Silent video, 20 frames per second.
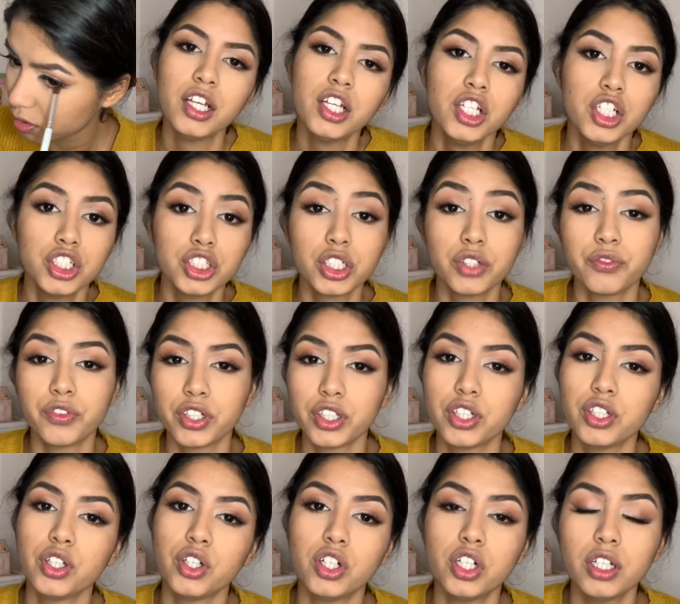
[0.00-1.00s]
So for the
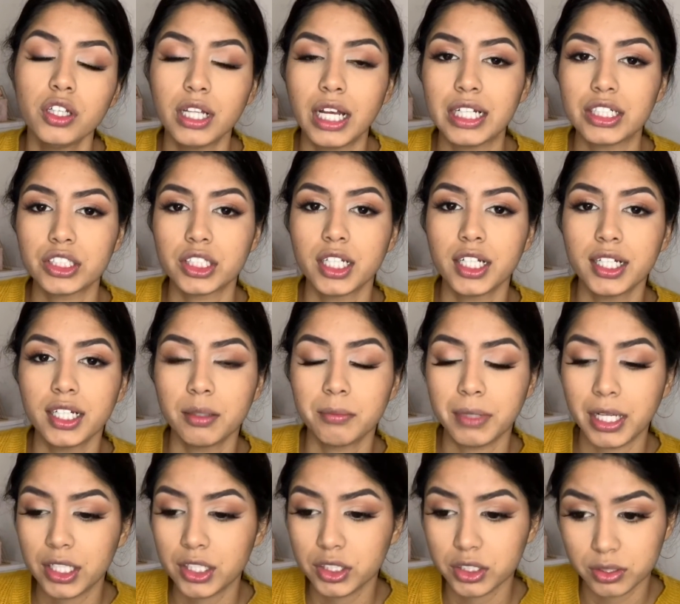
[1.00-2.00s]
lower lash line, I'm
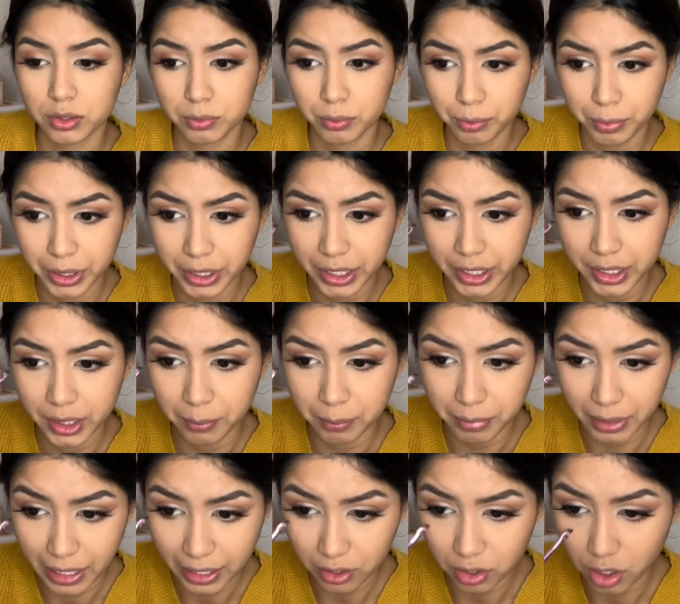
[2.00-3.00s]
not bringing the
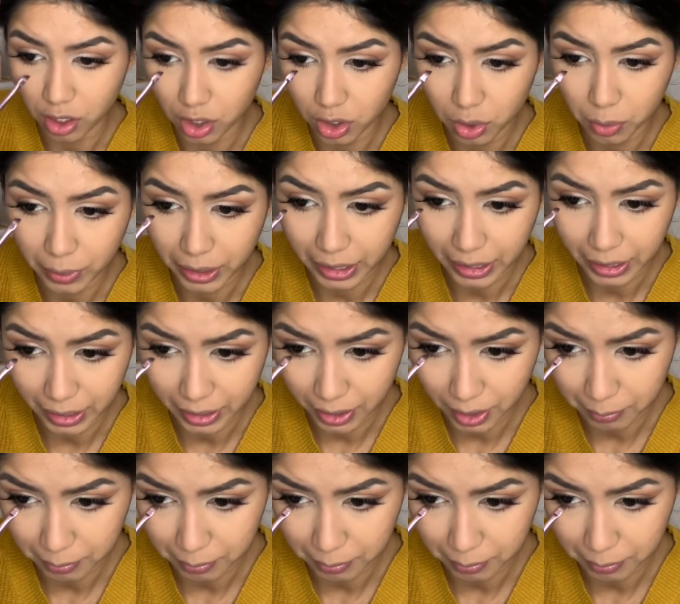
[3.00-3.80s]
black all the way in.